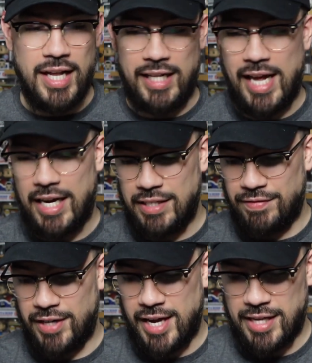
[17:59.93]
A lot of
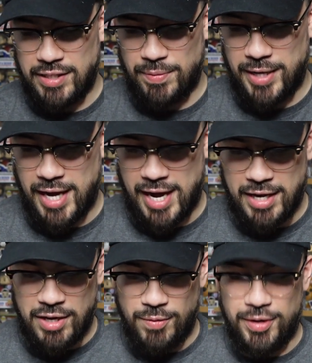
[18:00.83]
different cans that we got.
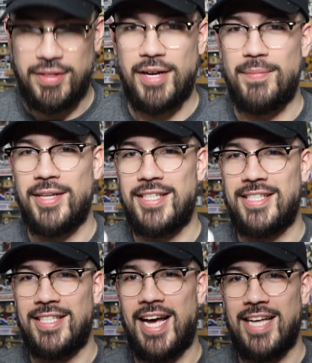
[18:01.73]
What do you think about these
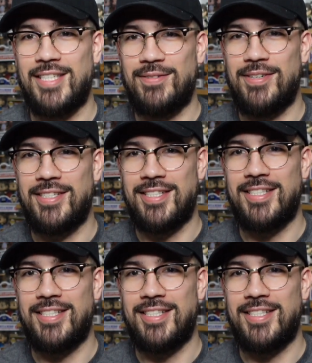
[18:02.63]
NASA ones?